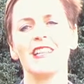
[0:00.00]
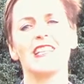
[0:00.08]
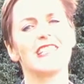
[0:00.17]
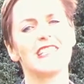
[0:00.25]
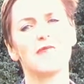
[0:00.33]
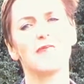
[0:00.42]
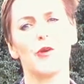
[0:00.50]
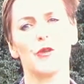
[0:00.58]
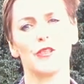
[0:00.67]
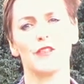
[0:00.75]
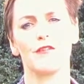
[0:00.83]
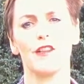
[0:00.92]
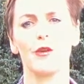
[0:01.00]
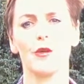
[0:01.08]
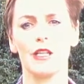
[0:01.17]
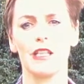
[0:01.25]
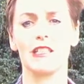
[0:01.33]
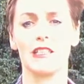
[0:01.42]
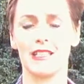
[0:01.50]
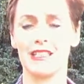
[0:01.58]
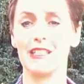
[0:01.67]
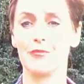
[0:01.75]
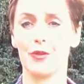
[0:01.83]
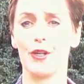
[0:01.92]
It is important to follow a
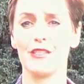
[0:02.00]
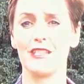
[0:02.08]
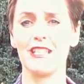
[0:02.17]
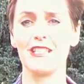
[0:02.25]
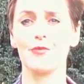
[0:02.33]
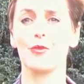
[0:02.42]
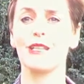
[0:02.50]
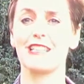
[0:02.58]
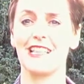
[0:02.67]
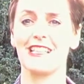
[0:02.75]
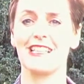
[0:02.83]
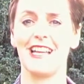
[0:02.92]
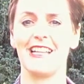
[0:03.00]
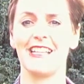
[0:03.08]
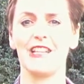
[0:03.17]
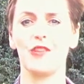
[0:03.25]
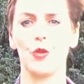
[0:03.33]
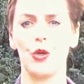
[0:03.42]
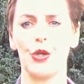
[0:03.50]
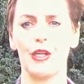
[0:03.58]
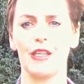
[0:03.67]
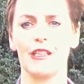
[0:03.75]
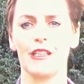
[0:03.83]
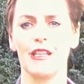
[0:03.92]
clear process when delegating
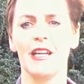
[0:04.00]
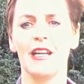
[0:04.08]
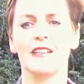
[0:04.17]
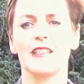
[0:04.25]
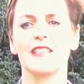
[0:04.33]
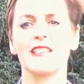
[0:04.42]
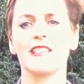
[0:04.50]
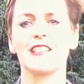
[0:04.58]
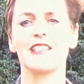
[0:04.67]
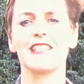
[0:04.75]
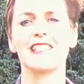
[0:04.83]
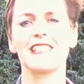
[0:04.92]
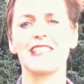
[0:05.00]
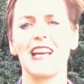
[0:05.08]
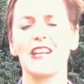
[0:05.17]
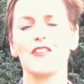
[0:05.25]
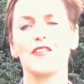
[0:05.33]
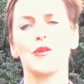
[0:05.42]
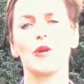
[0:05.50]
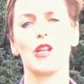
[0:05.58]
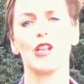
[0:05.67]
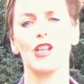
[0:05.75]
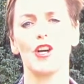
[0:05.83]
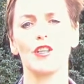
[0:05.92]
work. This is going to save you
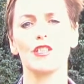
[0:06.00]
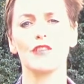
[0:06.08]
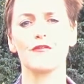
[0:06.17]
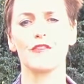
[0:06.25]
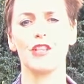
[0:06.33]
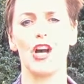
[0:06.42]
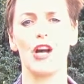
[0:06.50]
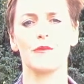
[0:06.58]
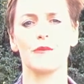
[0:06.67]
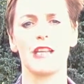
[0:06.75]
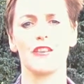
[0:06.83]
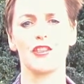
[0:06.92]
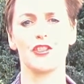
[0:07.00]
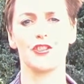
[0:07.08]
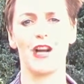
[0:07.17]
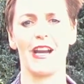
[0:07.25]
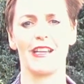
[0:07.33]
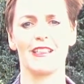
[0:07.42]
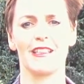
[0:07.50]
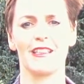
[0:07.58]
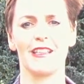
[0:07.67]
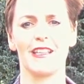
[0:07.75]
a lot of time down the track,